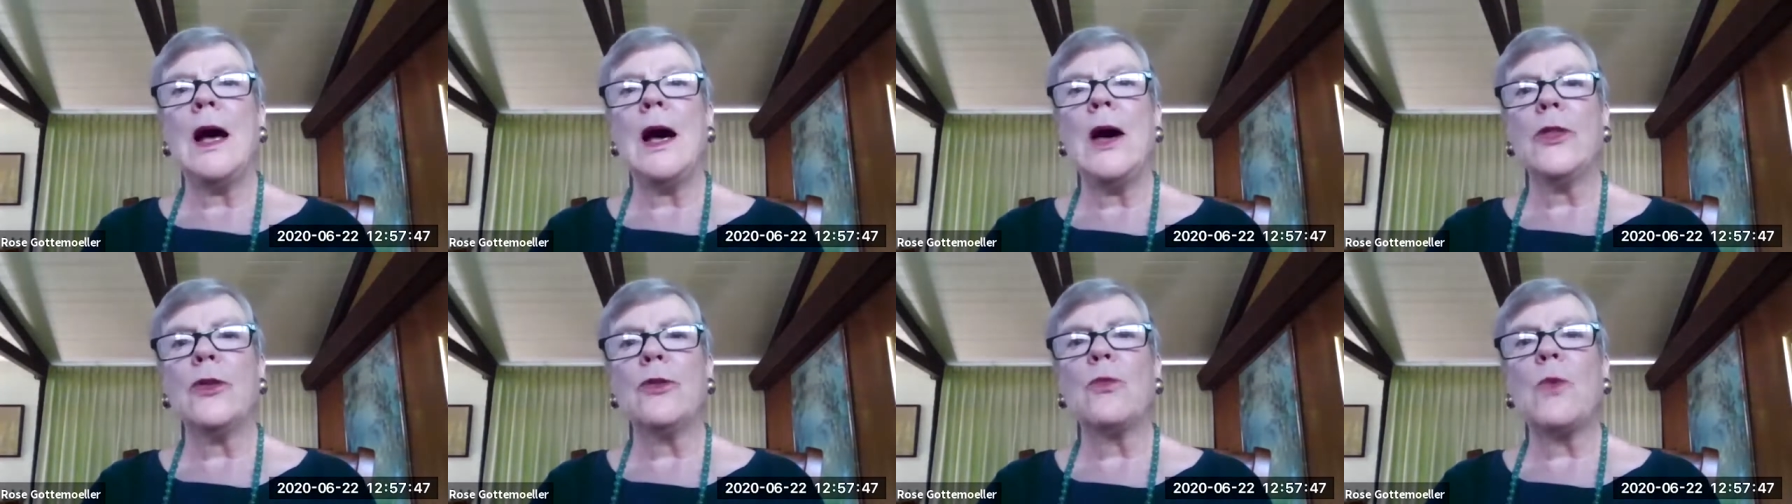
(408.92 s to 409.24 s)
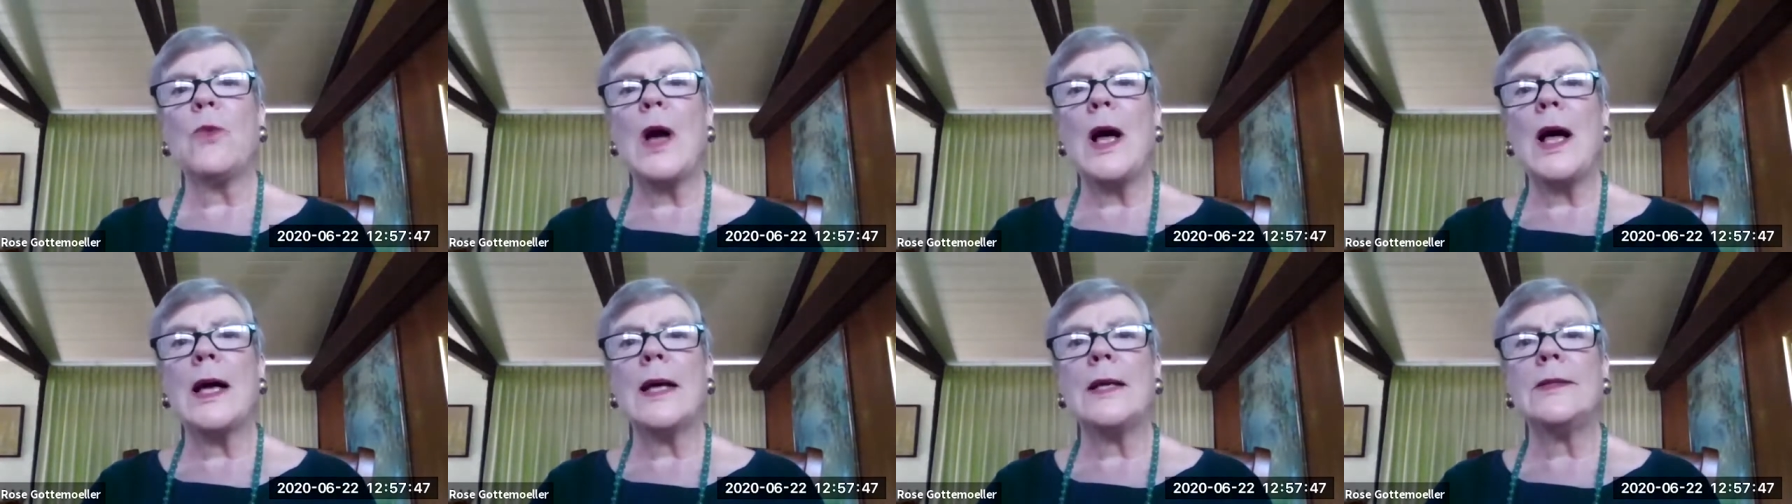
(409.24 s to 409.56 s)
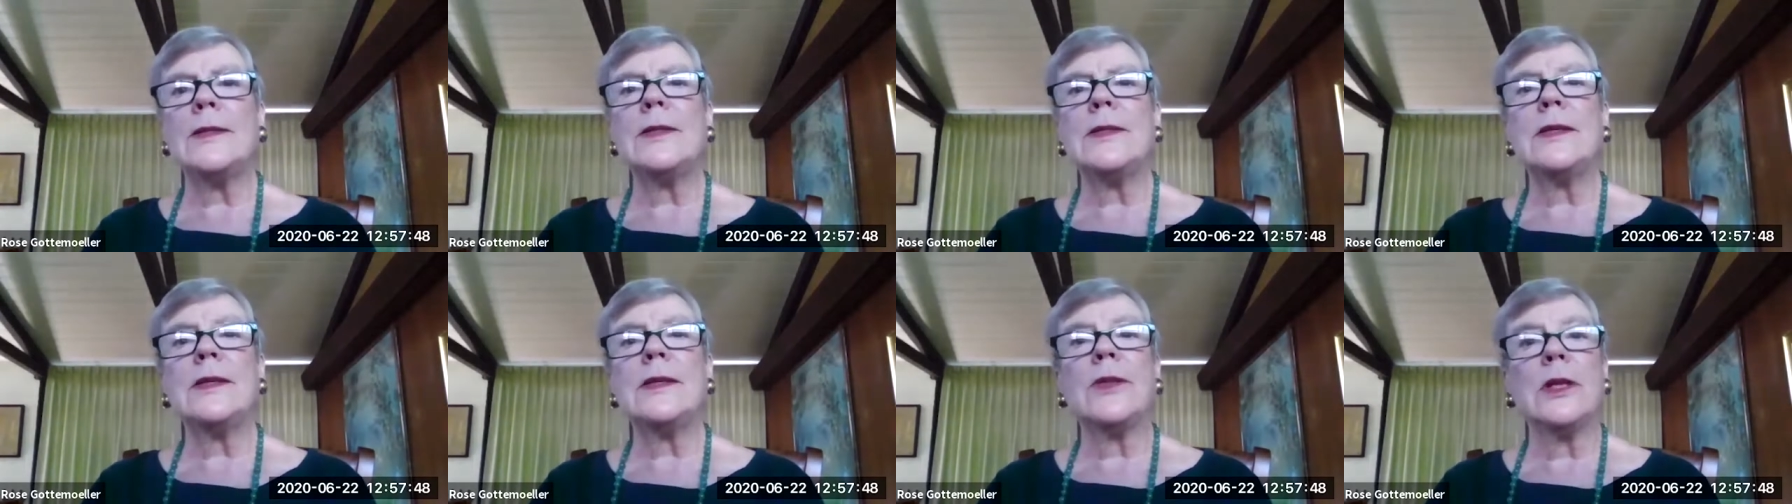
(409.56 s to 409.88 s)

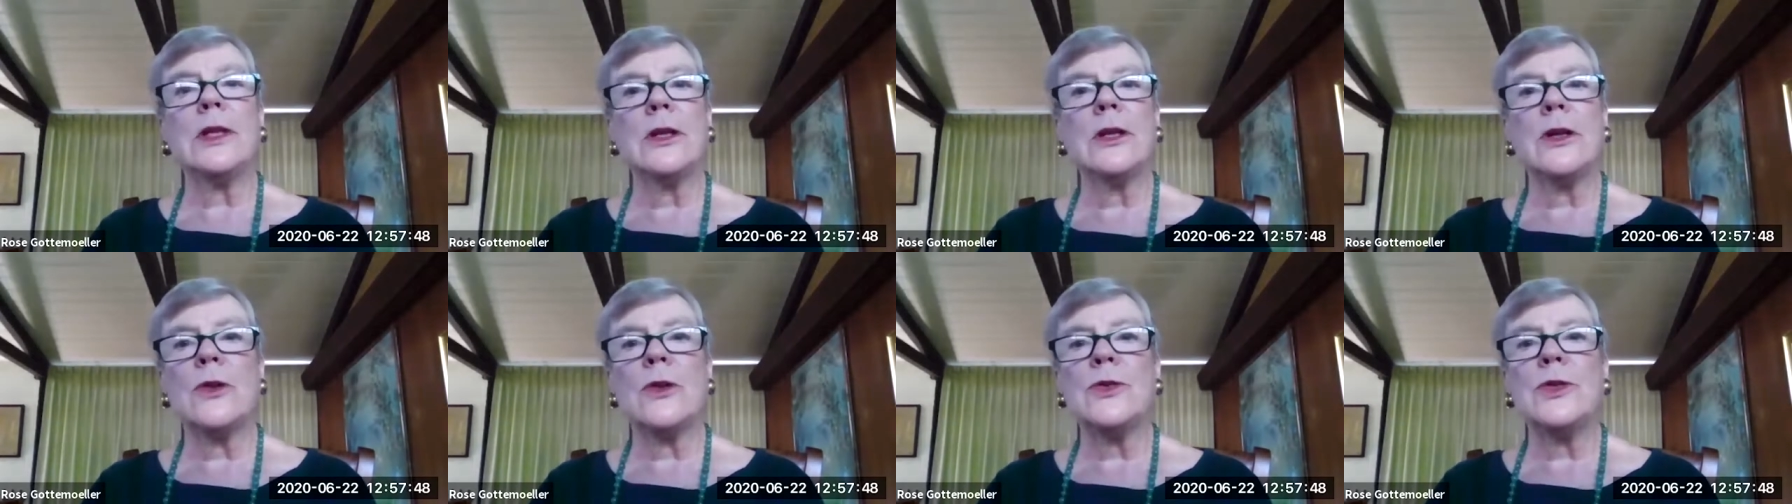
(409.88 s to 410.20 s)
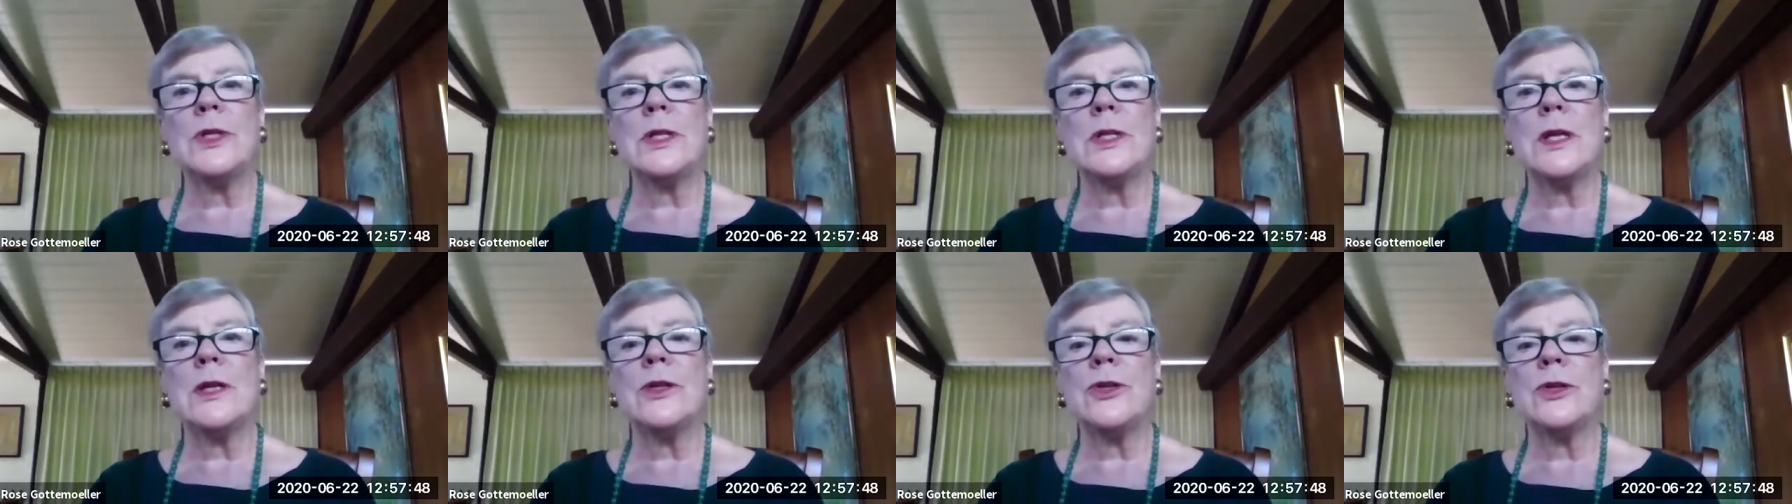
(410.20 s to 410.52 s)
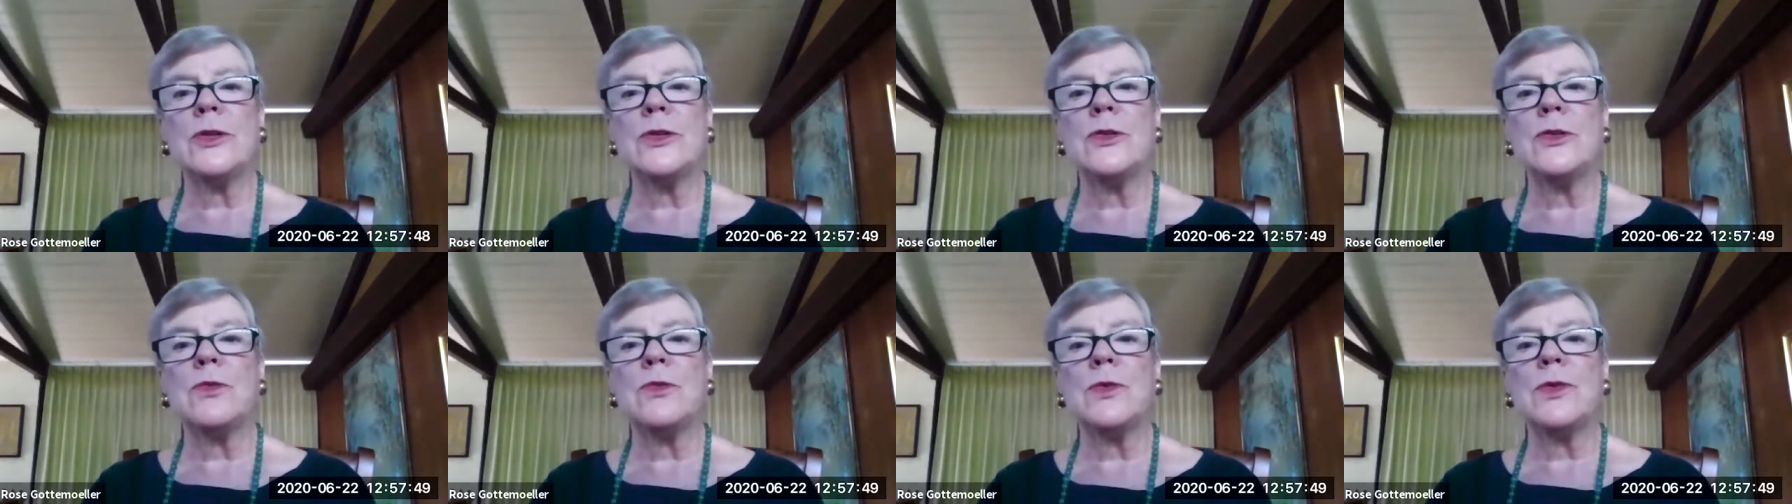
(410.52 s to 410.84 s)
Otherwise, the
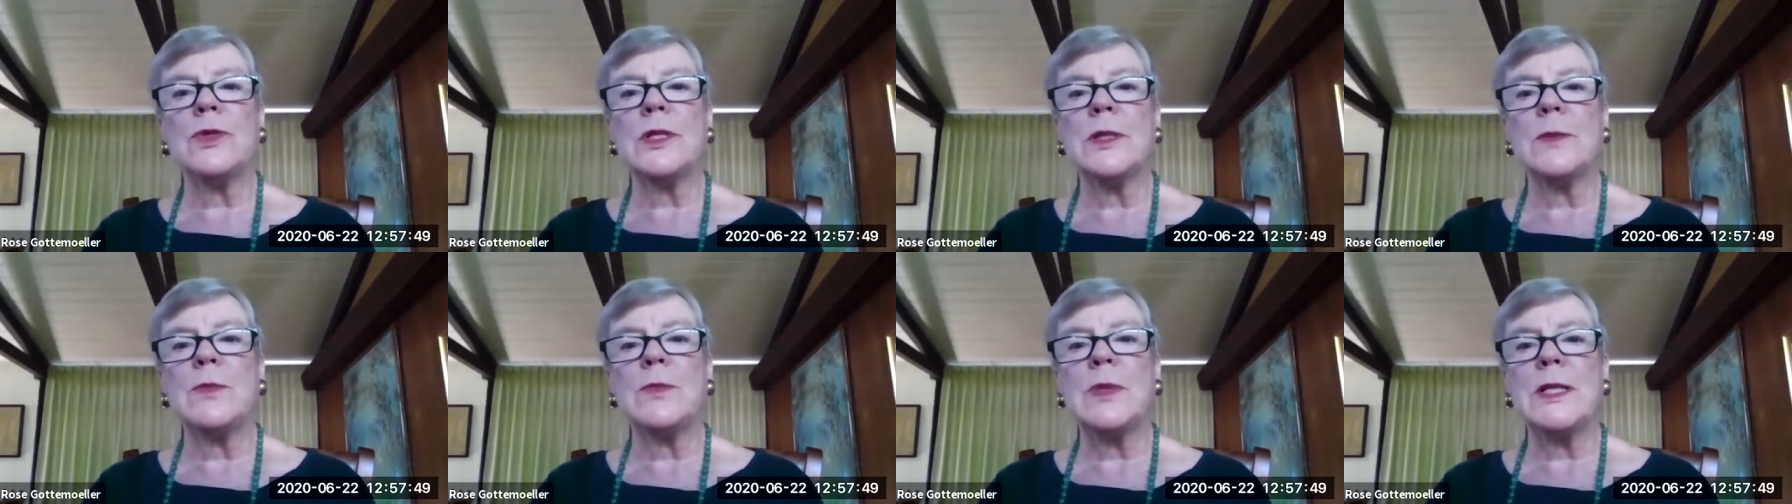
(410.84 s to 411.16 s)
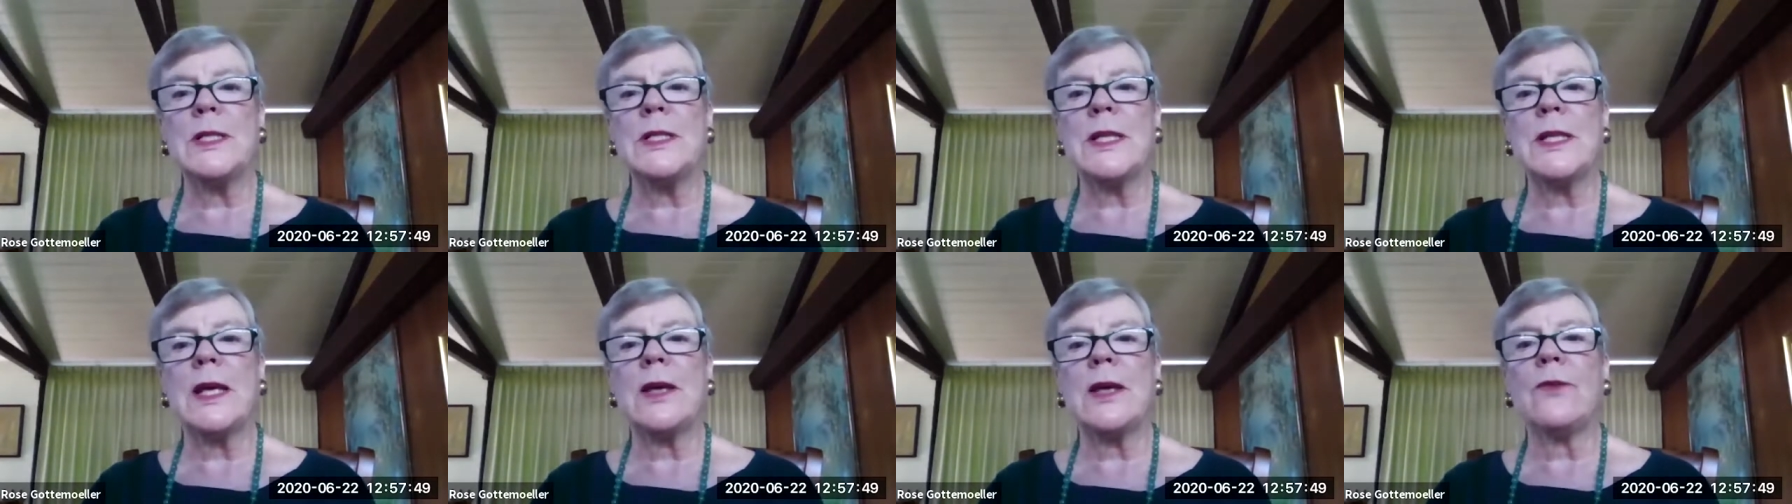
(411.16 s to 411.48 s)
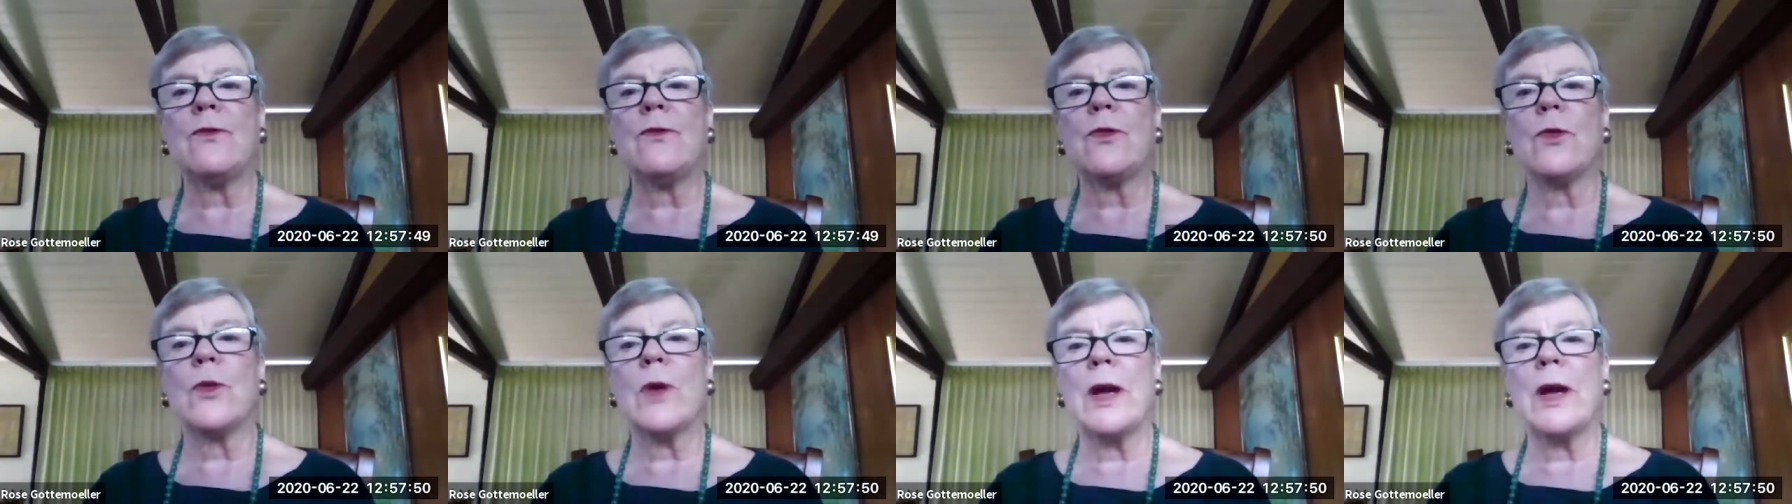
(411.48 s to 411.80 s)
negotiations will simply
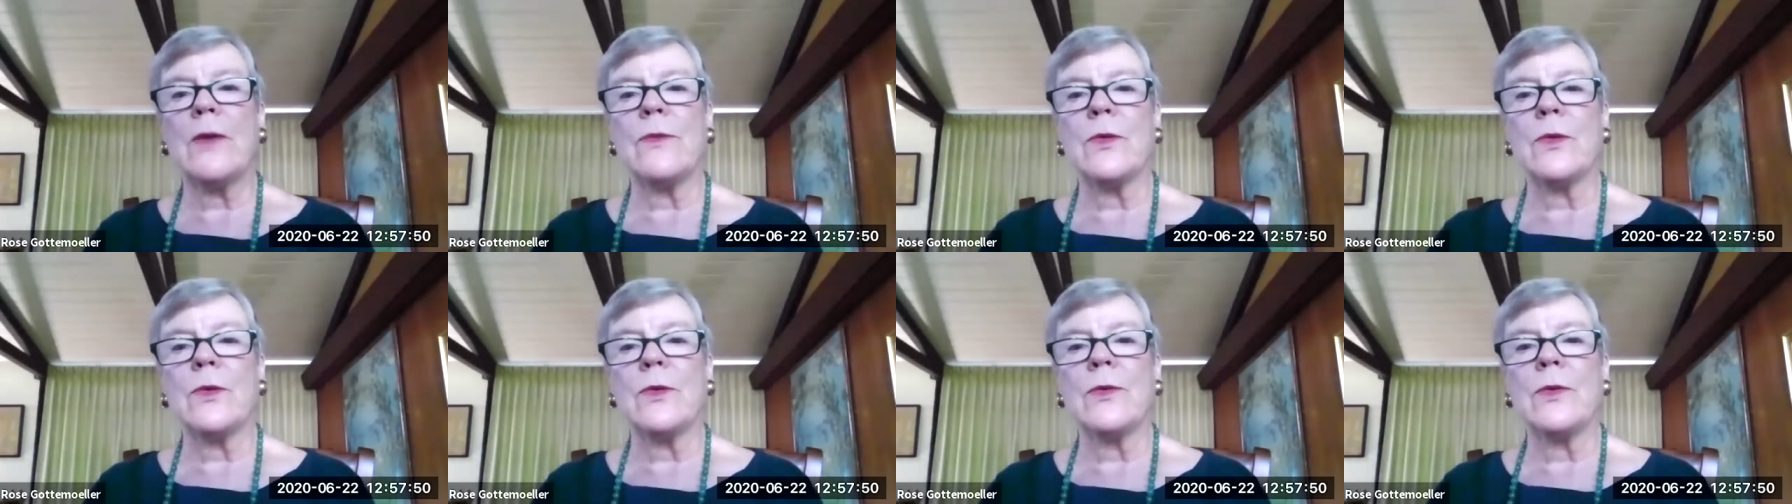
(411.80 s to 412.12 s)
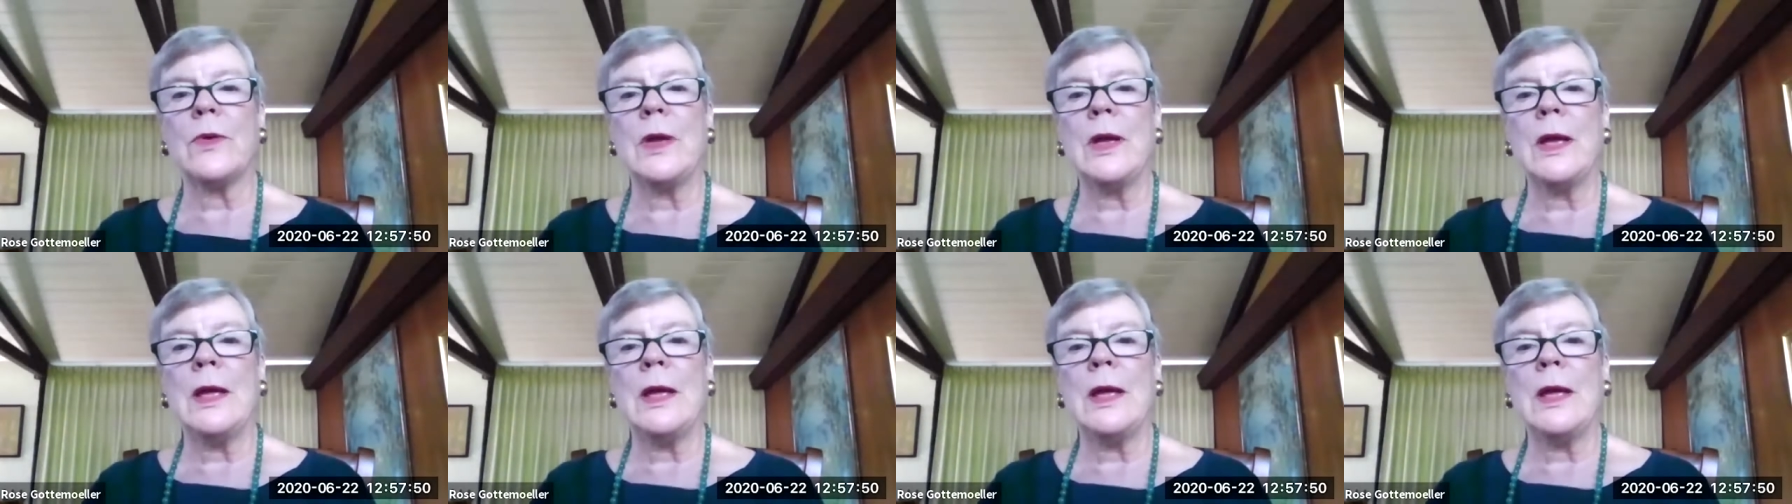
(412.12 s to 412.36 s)
take forever.